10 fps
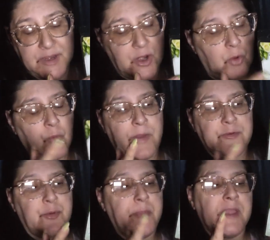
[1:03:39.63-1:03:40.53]
You know,
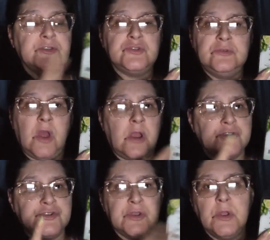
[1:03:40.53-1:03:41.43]
whether you're paying
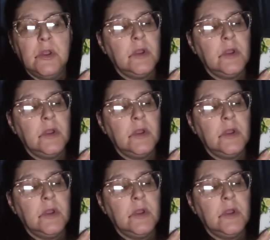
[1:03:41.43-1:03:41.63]
$2